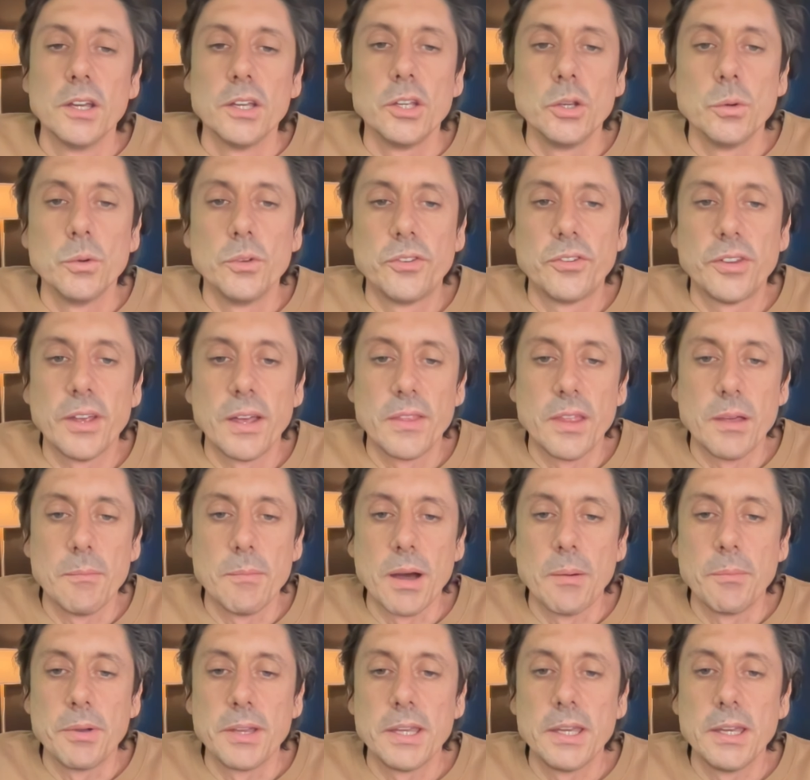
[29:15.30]
you would set them
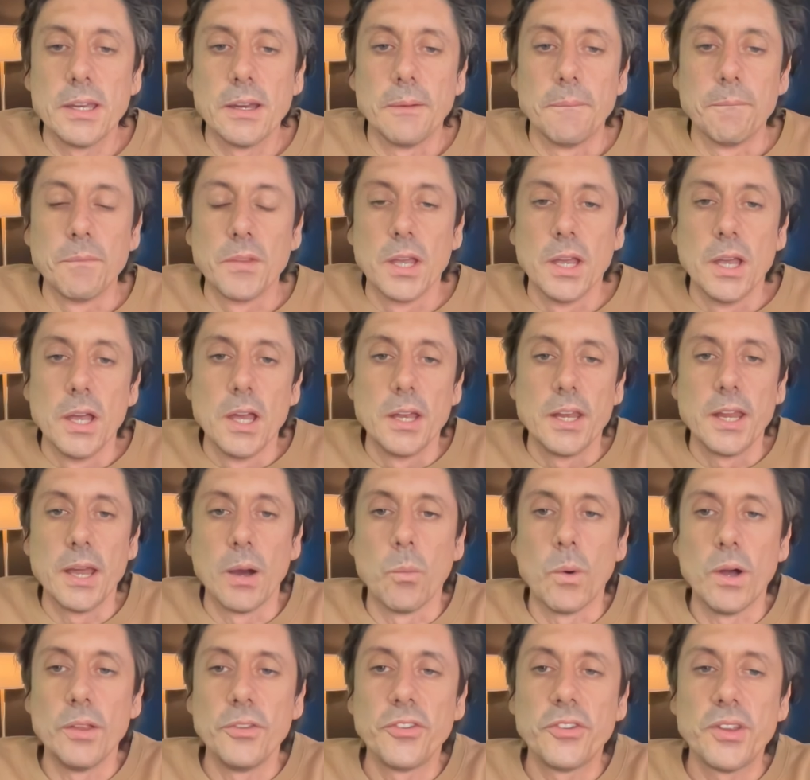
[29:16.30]
up here. Now,
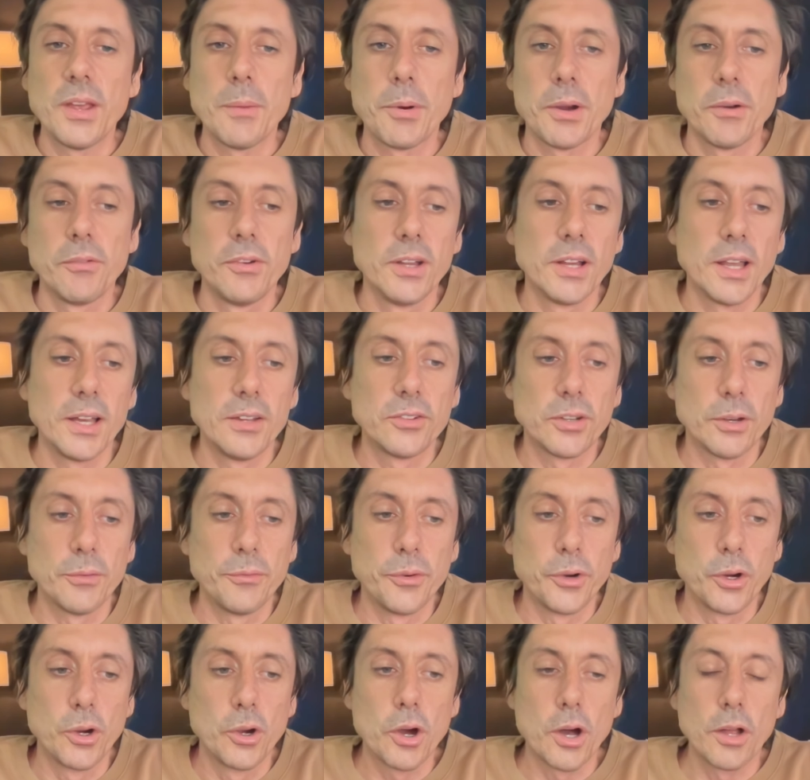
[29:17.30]
one step I realized I
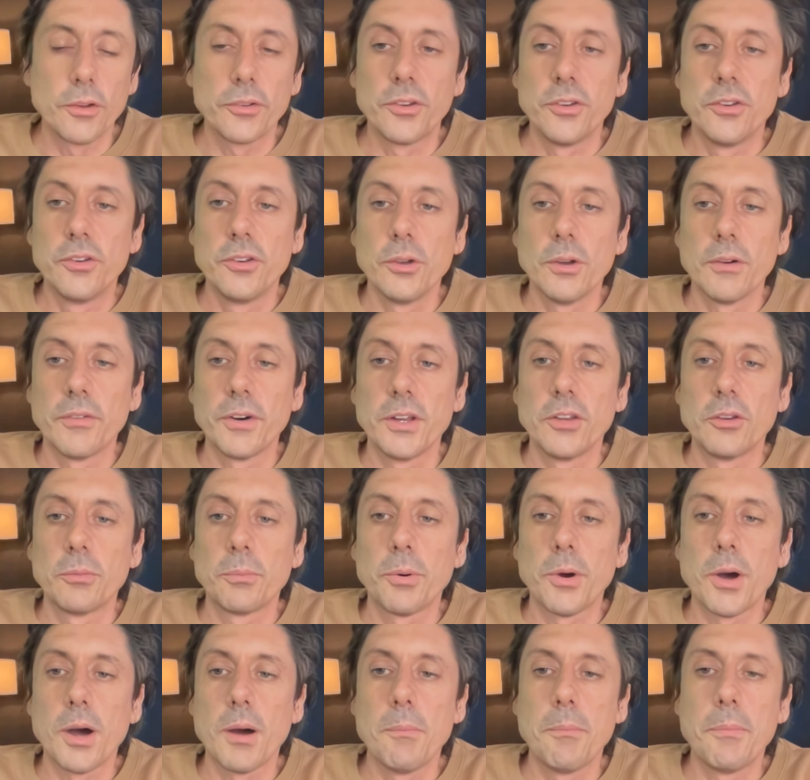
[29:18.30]
forgot to do, if I just
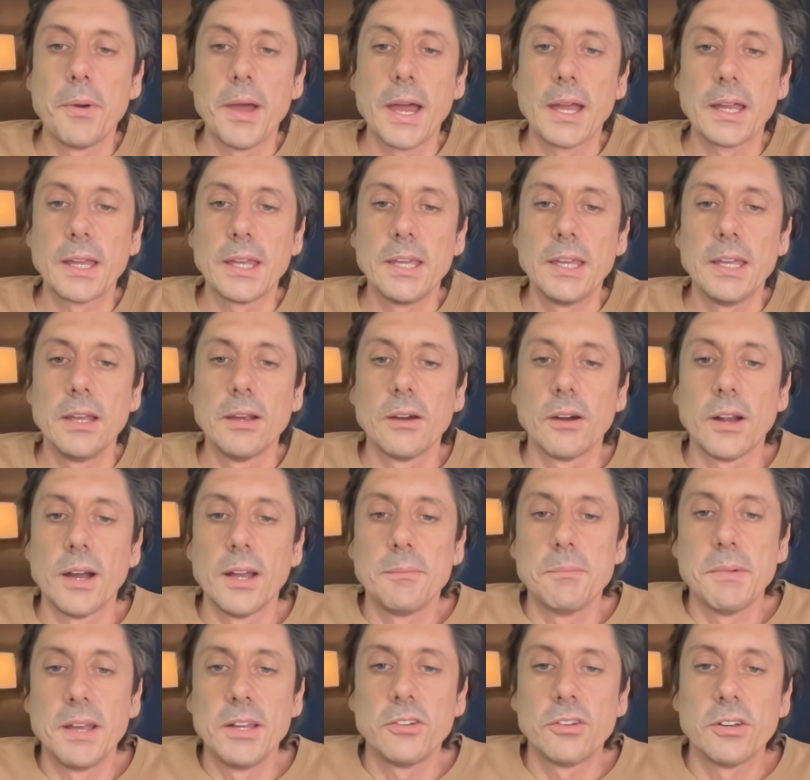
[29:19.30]
pop back here, I
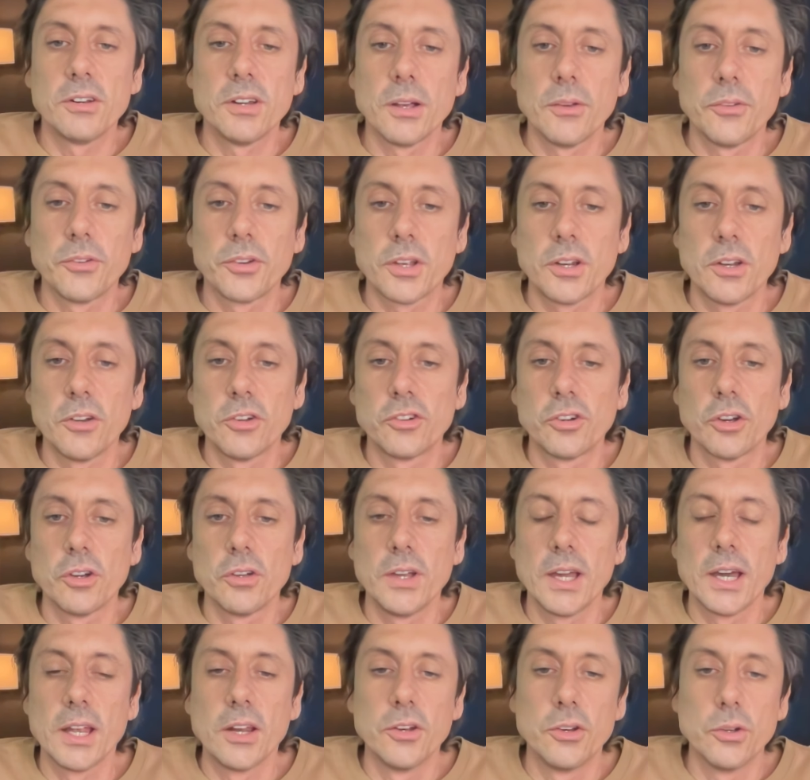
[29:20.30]
mentioned I was going to show
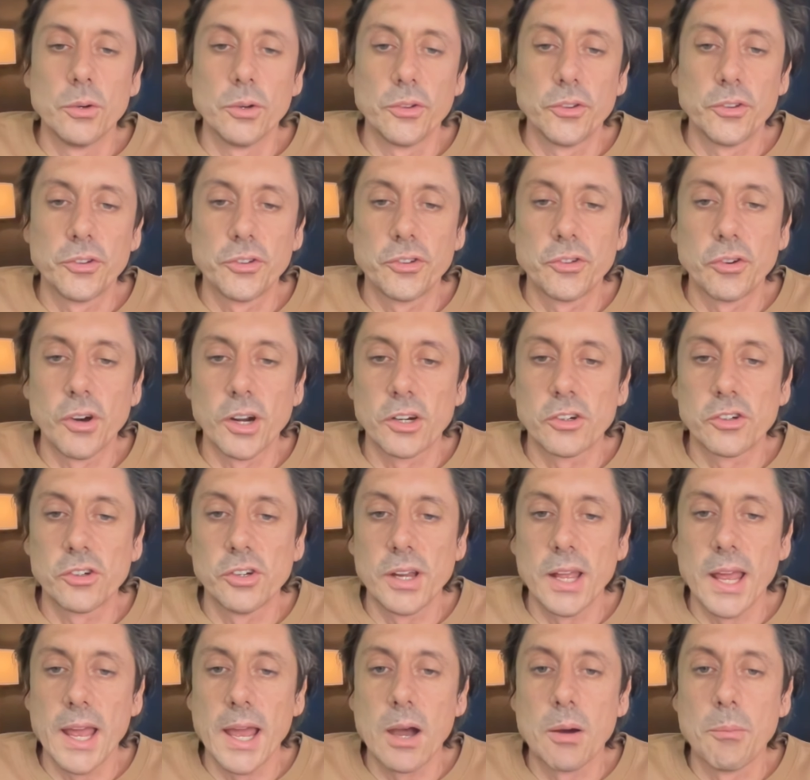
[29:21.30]
you how to do a
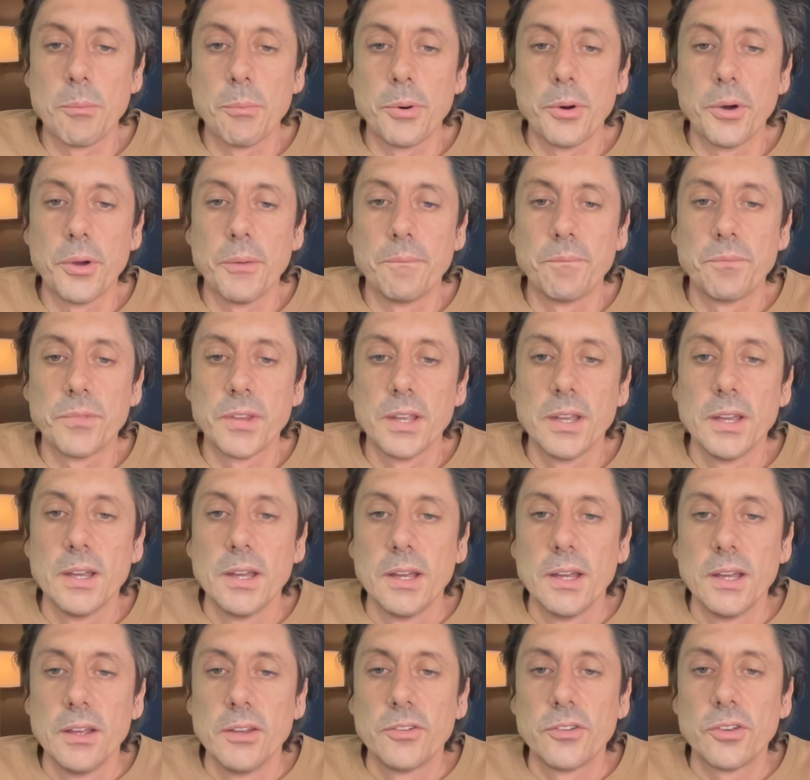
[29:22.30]
structured output.
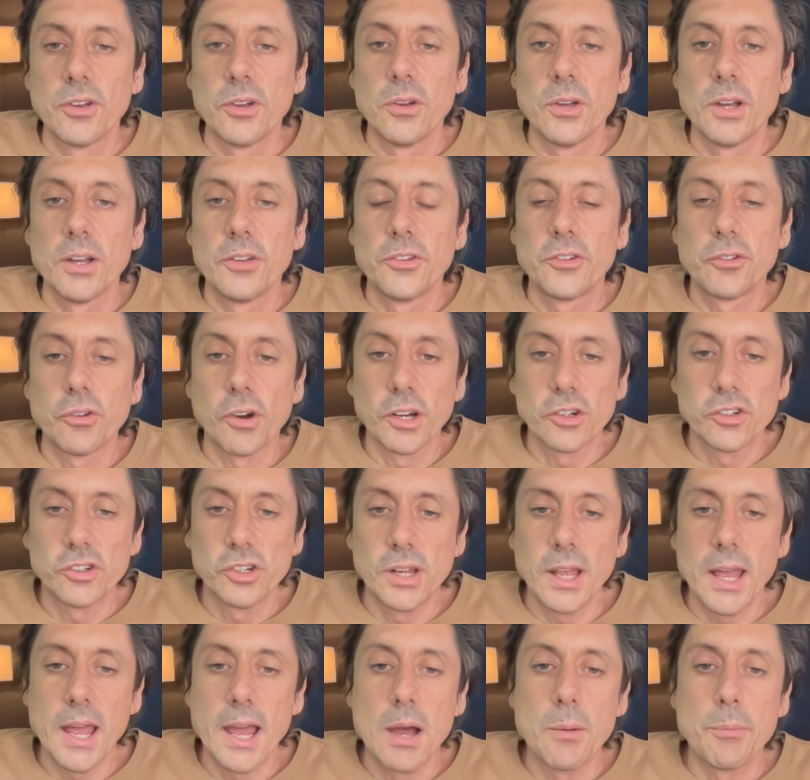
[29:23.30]
So a
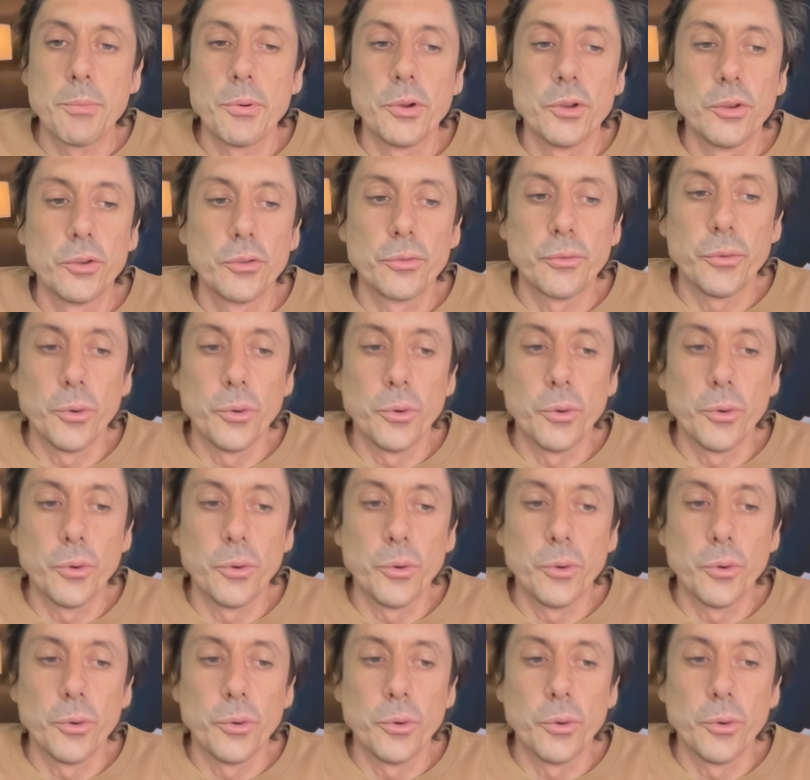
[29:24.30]
structured output is